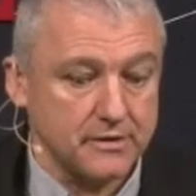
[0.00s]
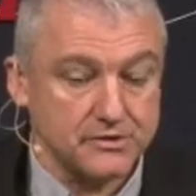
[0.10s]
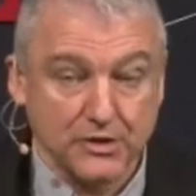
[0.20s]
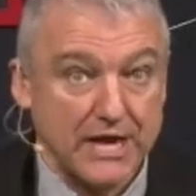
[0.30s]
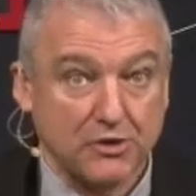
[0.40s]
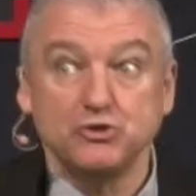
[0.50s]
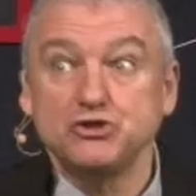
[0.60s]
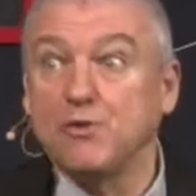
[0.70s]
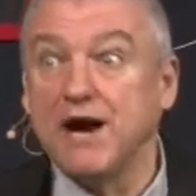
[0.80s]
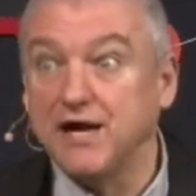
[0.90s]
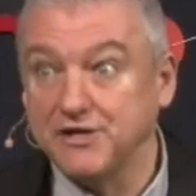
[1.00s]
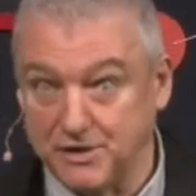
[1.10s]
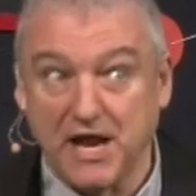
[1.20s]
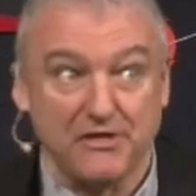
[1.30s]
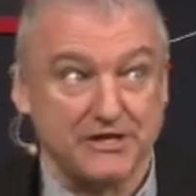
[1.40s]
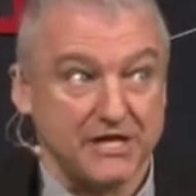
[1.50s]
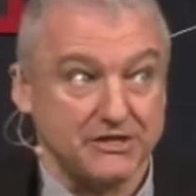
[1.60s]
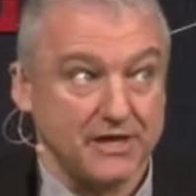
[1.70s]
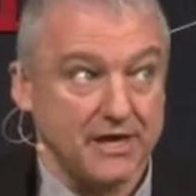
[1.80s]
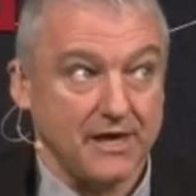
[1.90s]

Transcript: It's not how good you are, you know that, don't you?